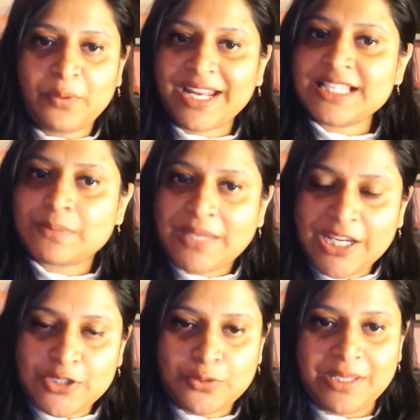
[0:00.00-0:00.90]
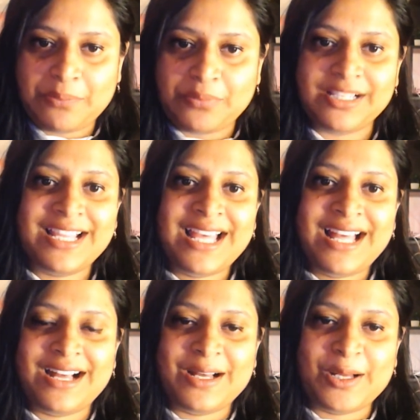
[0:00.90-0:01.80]
When I speak to people,
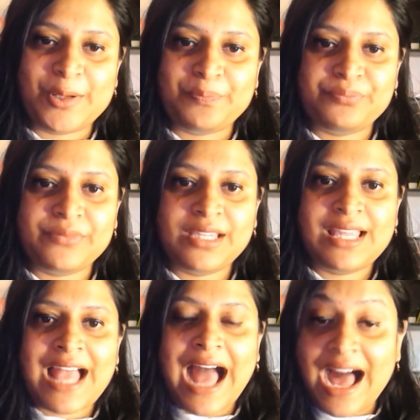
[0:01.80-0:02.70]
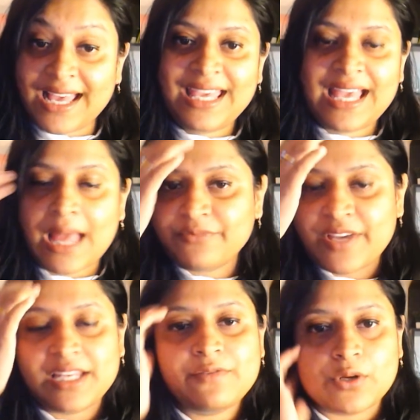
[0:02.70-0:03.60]
I am
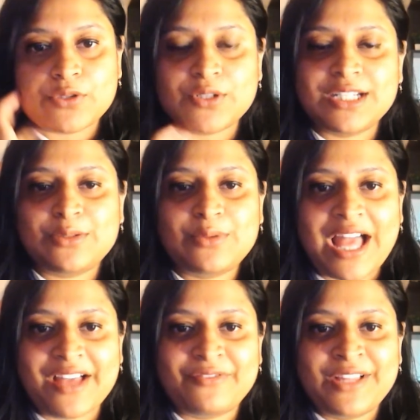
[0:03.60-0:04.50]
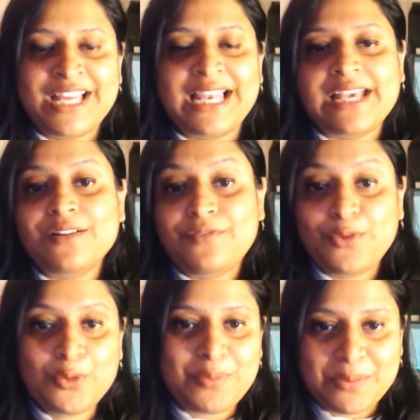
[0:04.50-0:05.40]
very fortunate to have like a
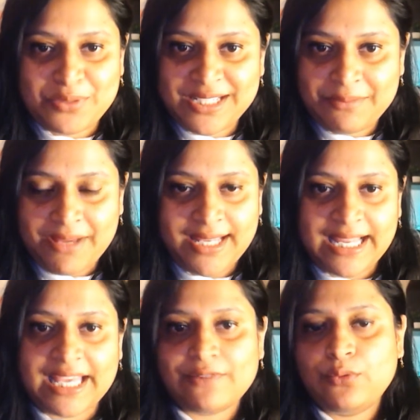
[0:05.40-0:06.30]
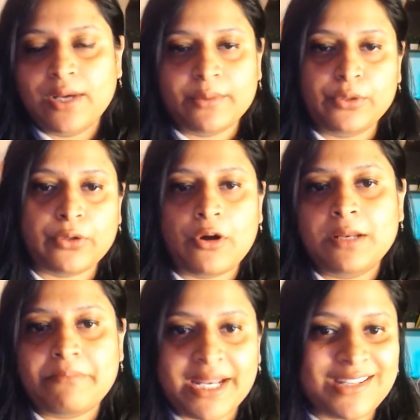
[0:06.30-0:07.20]
few people in my life who I would
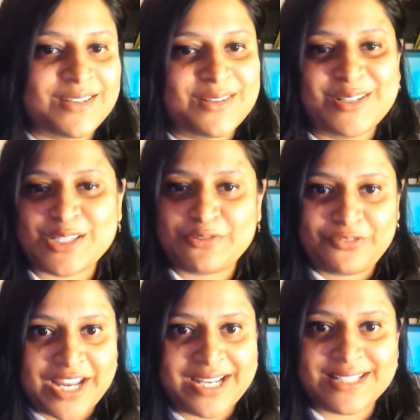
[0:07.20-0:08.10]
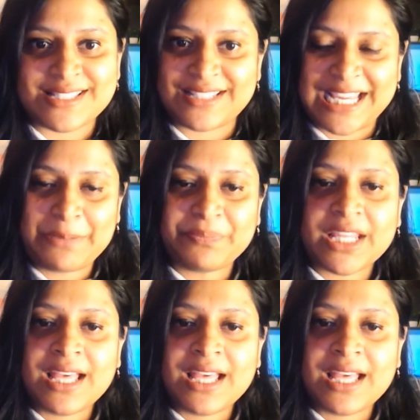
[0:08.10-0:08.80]
call mentors, friends, right?